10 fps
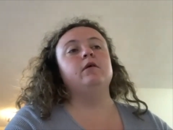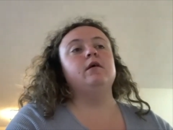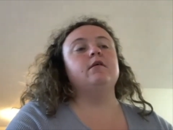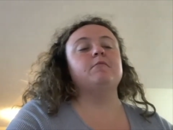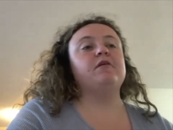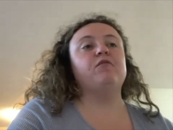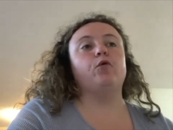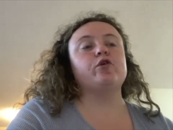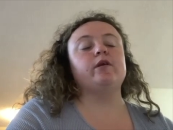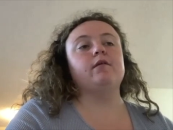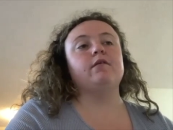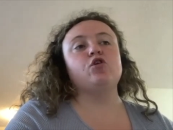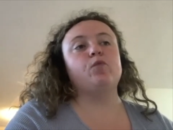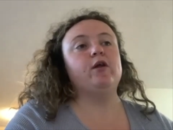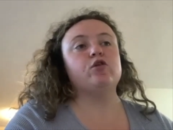some unfortunate
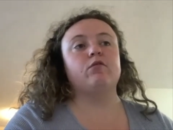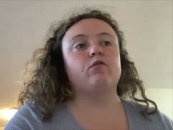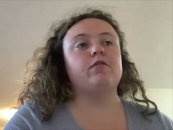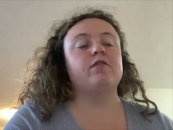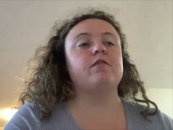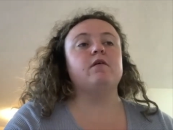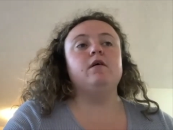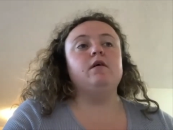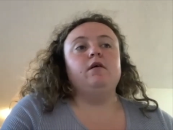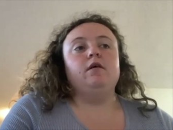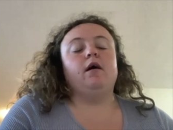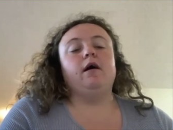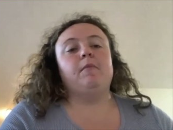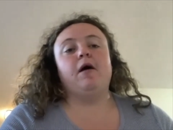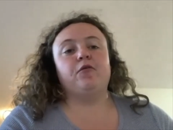situations with
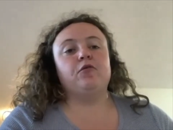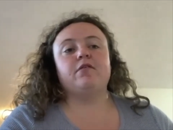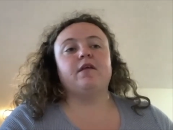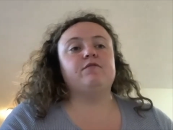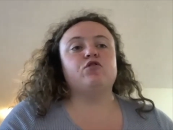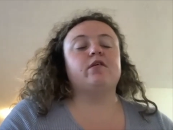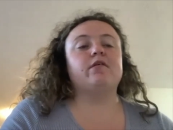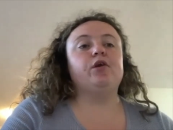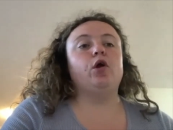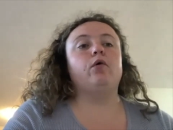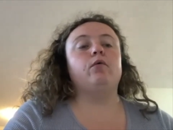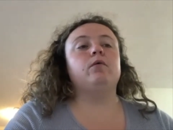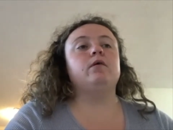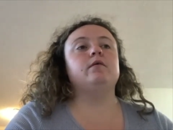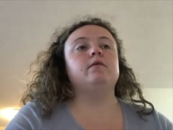others that have just, made me
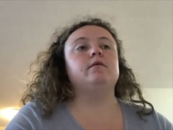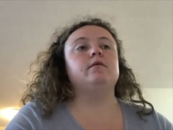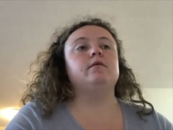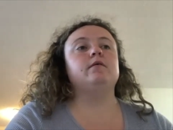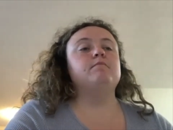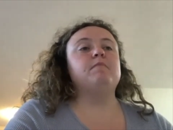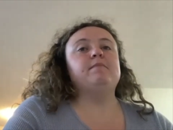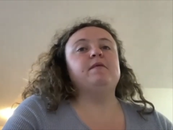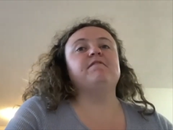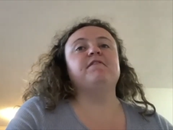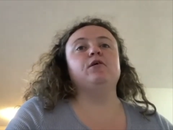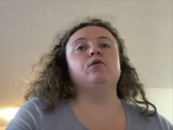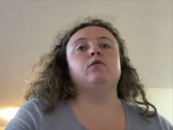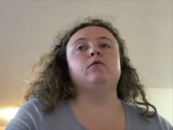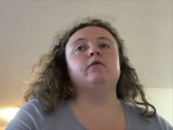
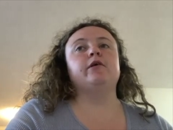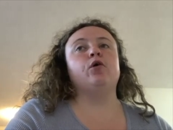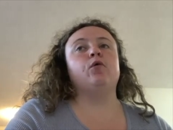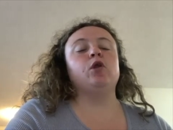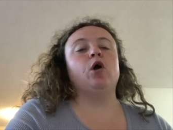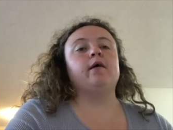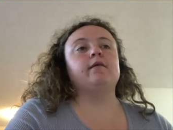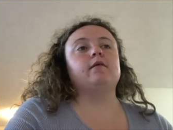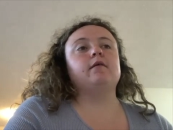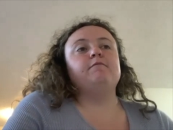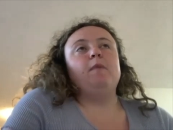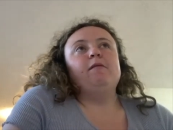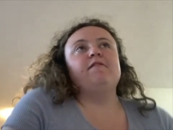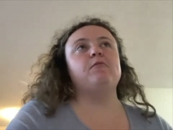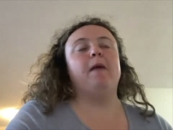feel, made
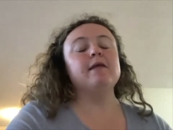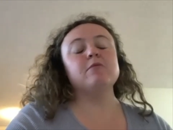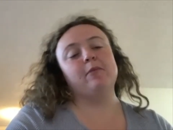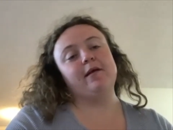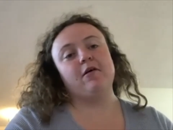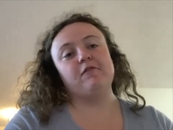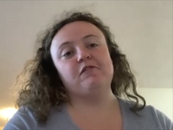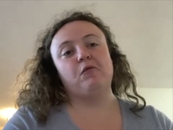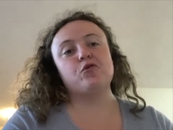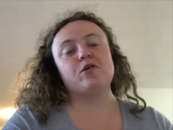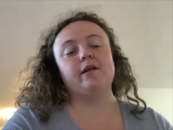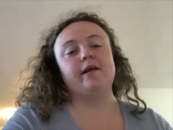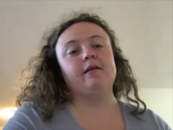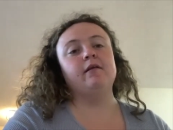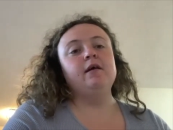me feel bad about myself,
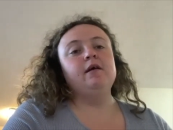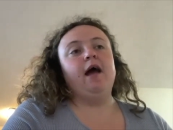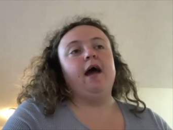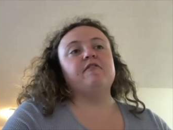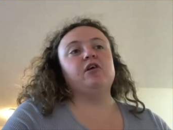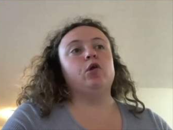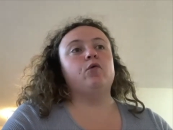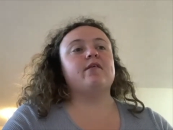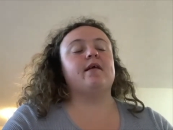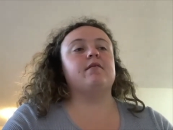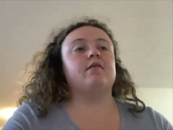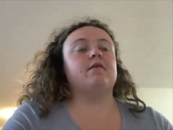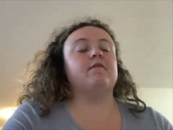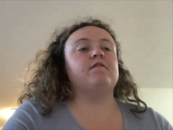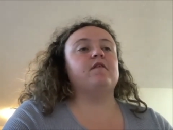unfortunately, and having a low sense
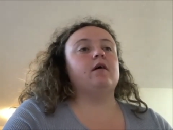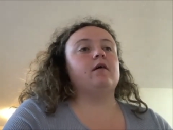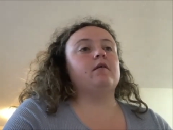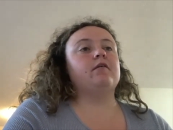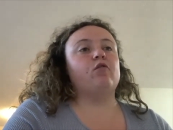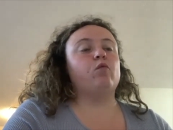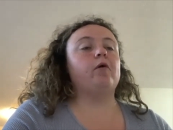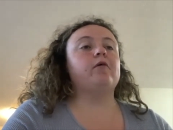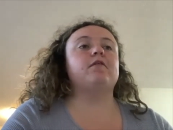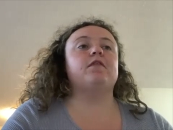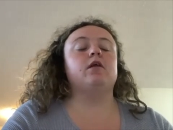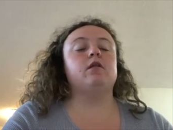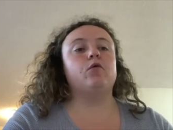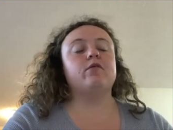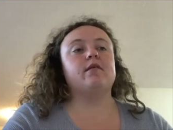of self-worth and a
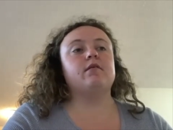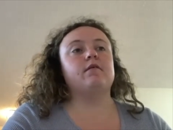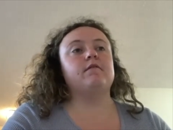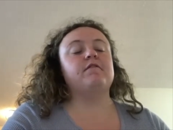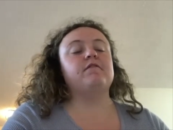low sense of,